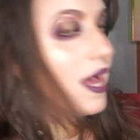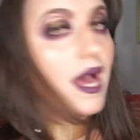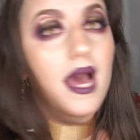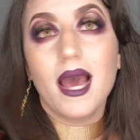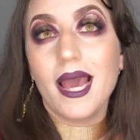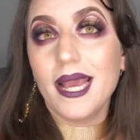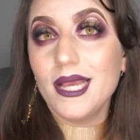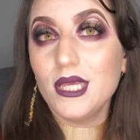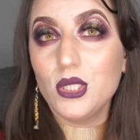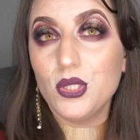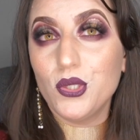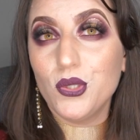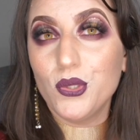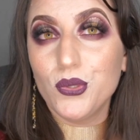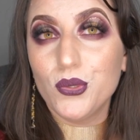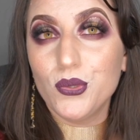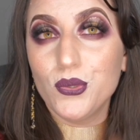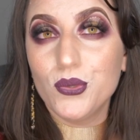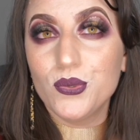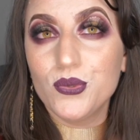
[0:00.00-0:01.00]
I
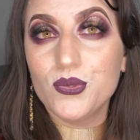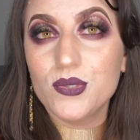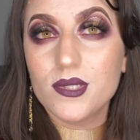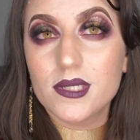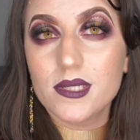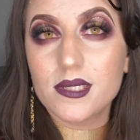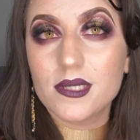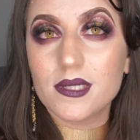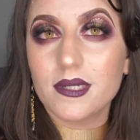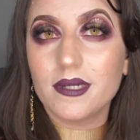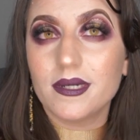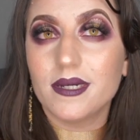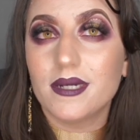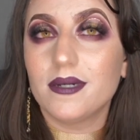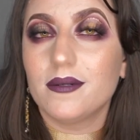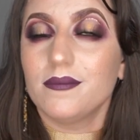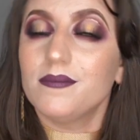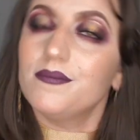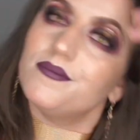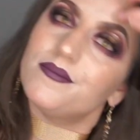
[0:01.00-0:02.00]
used
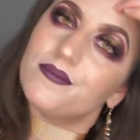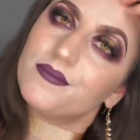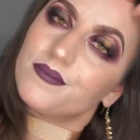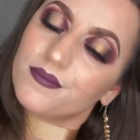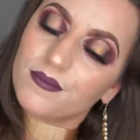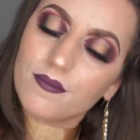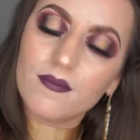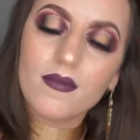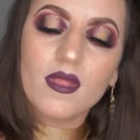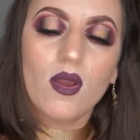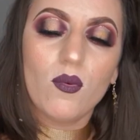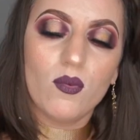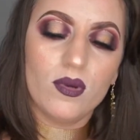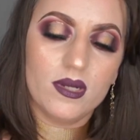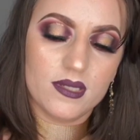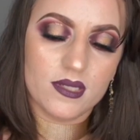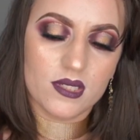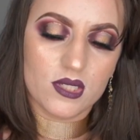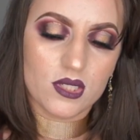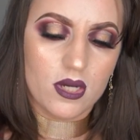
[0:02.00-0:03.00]
what
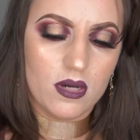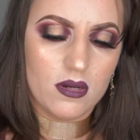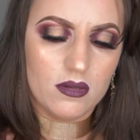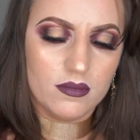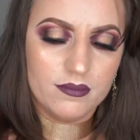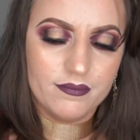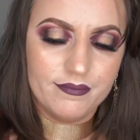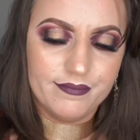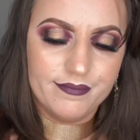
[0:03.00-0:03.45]
is this called?